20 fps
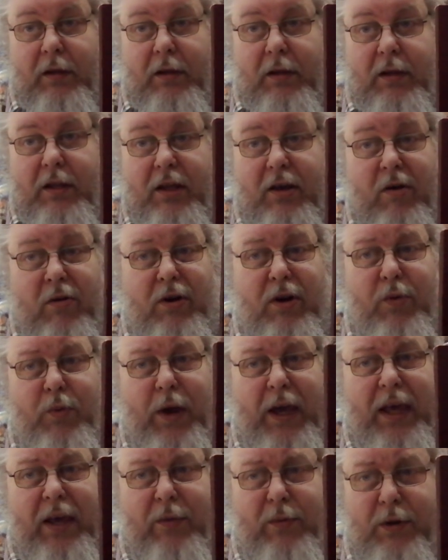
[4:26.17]
the only
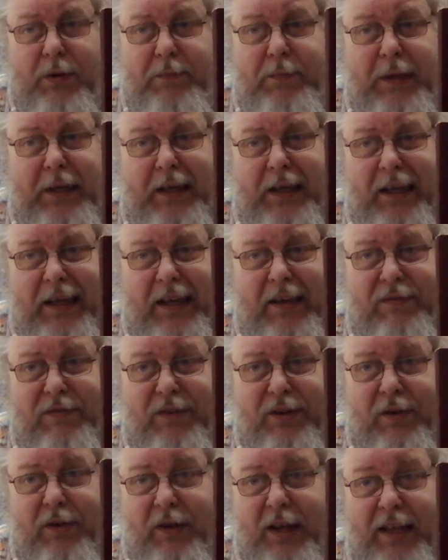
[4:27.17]
way would be if
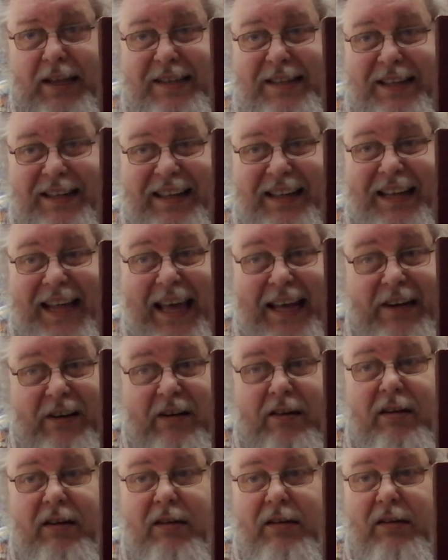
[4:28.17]
there is a
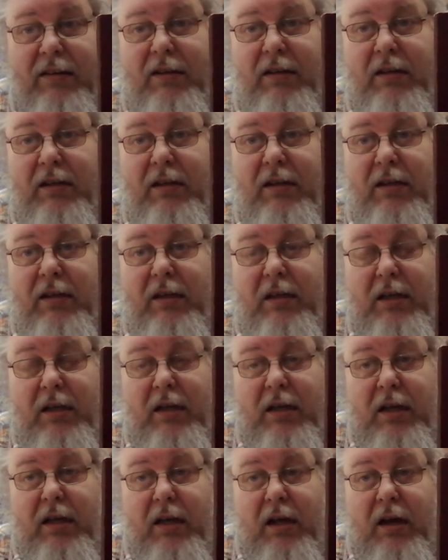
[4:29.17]
letter
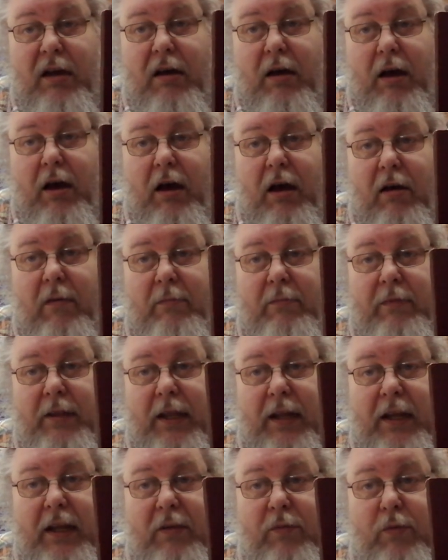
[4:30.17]
um,
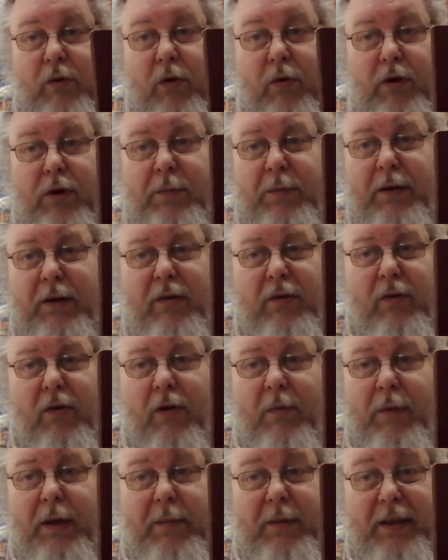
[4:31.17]
that he wrote about,
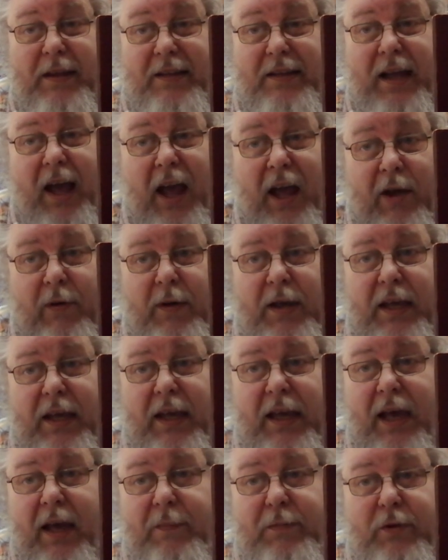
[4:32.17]
or maybe a diary he
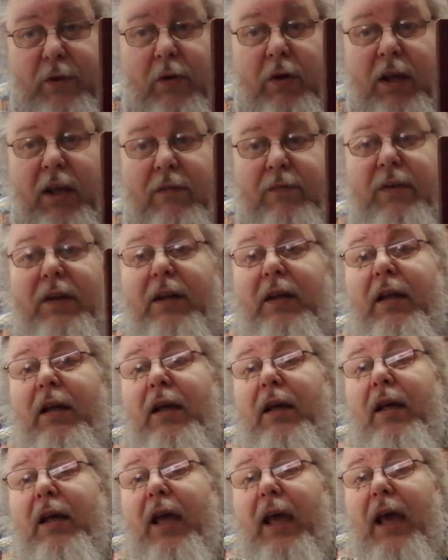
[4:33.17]
kept, or even
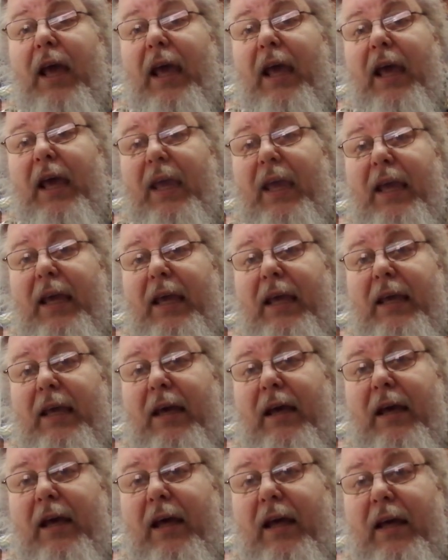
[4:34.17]
a
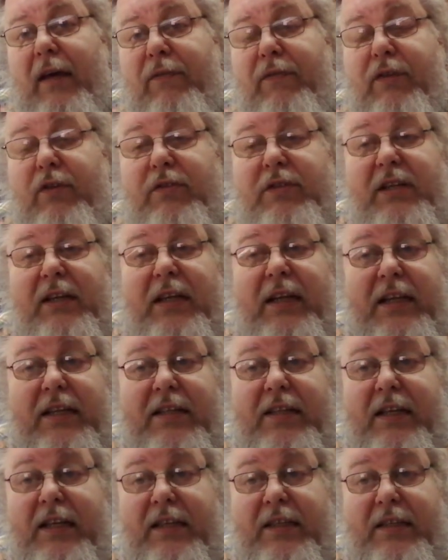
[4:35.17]
uh, if there's a
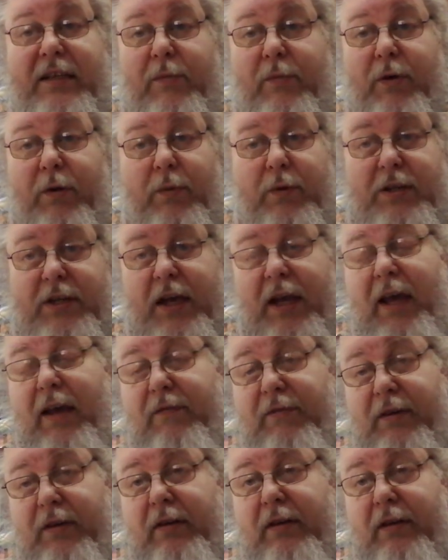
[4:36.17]
listing somewhere which I
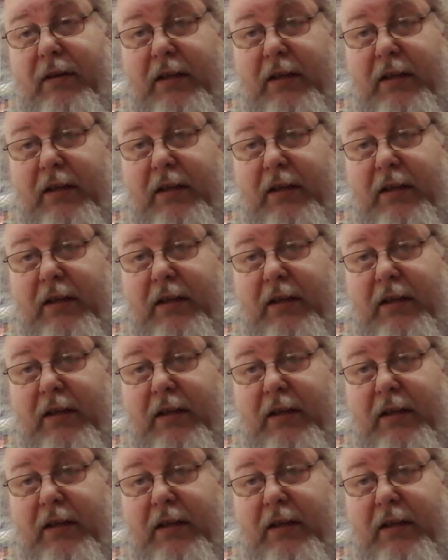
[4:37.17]
haven't